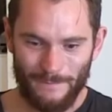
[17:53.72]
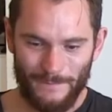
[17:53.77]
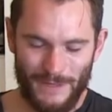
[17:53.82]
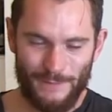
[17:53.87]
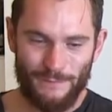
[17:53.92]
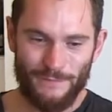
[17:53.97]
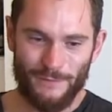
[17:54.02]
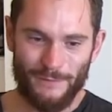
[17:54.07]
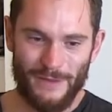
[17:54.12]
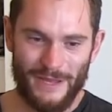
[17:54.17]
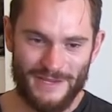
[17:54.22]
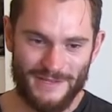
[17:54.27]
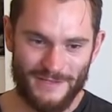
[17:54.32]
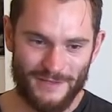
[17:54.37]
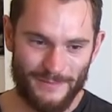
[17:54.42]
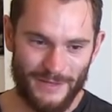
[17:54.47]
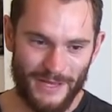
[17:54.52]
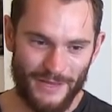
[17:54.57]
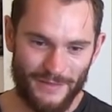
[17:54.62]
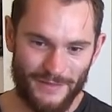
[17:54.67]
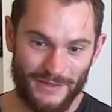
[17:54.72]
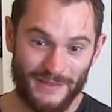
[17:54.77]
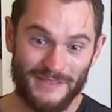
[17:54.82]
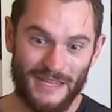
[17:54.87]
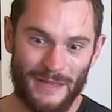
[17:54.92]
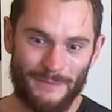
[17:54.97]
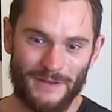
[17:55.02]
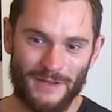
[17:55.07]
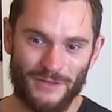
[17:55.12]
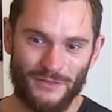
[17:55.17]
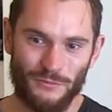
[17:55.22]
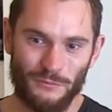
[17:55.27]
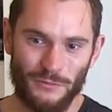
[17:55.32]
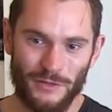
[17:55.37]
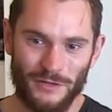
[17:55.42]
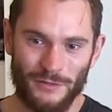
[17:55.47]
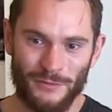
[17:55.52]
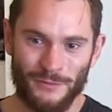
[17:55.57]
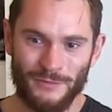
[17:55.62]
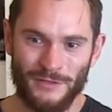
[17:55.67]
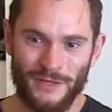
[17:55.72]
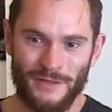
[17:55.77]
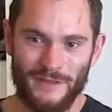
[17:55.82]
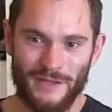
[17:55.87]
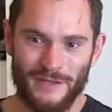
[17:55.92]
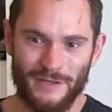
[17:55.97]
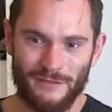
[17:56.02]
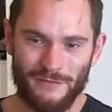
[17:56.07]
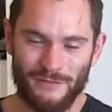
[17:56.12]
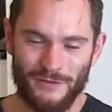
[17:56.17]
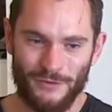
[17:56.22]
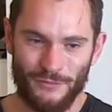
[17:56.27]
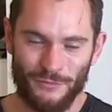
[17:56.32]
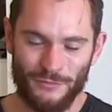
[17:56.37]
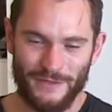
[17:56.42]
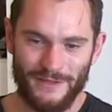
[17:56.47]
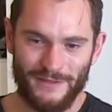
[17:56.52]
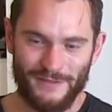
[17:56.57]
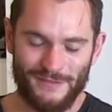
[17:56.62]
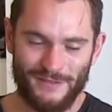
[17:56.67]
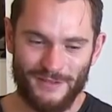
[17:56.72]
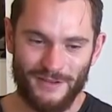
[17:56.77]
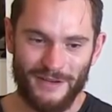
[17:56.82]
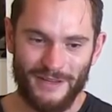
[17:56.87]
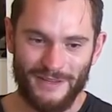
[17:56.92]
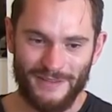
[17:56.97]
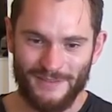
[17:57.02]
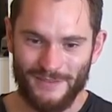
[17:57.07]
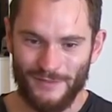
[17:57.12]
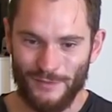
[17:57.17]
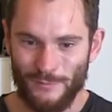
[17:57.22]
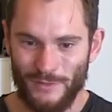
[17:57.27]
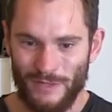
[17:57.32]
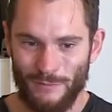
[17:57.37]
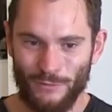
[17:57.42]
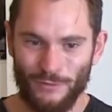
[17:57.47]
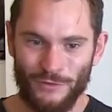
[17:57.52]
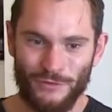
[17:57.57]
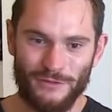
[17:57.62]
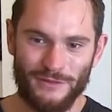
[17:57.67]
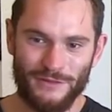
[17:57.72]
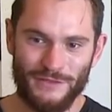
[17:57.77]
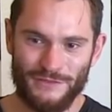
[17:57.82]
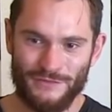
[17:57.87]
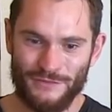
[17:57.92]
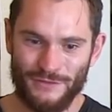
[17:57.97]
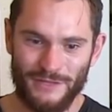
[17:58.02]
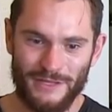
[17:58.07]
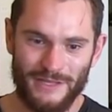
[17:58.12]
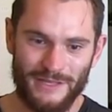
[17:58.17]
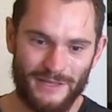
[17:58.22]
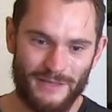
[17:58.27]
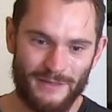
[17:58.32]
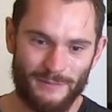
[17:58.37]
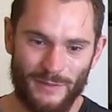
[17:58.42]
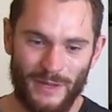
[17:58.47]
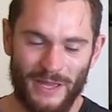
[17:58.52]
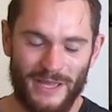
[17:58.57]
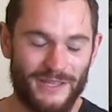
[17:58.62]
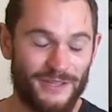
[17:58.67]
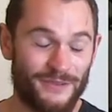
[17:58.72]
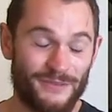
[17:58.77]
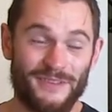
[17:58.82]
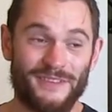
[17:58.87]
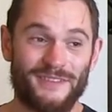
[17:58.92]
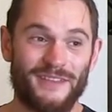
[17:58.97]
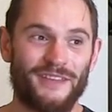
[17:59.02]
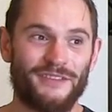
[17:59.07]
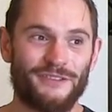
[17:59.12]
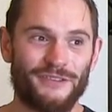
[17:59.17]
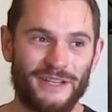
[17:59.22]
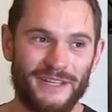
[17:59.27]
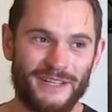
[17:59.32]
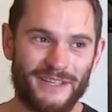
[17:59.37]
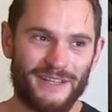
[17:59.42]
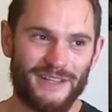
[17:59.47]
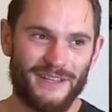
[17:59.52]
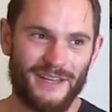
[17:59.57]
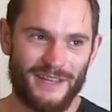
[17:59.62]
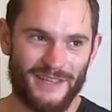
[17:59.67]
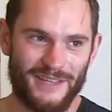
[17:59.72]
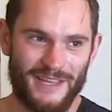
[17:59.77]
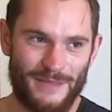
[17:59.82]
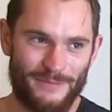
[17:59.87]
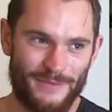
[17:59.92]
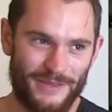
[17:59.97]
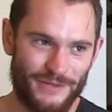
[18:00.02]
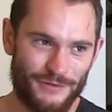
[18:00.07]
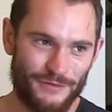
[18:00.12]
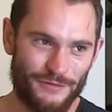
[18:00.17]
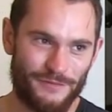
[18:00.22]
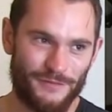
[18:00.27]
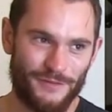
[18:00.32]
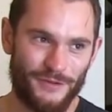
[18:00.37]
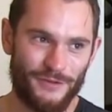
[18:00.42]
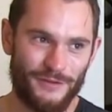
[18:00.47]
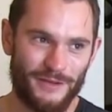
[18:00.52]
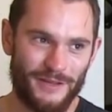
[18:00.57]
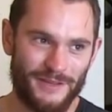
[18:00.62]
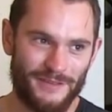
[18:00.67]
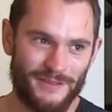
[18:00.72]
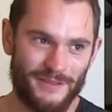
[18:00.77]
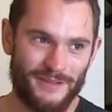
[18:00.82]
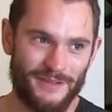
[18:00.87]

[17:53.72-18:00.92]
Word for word: information about things happening in the world, and then you've got all these ties to the people who are literally paying your salary and keeping you afloat as